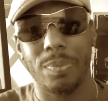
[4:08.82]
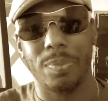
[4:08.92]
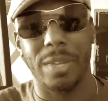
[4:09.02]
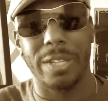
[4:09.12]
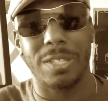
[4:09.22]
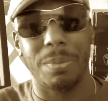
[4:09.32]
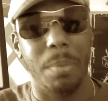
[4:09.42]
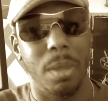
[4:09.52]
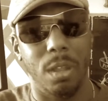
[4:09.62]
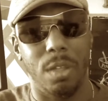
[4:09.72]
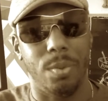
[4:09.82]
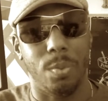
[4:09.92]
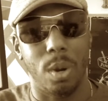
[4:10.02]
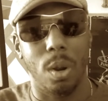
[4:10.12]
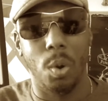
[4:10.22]
It's the middle of the
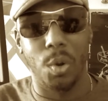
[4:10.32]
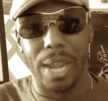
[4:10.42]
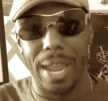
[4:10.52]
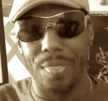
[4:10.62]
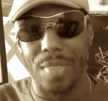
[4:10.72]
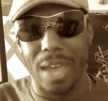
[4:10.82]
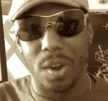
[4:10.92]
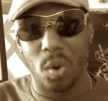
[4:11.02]
road, and the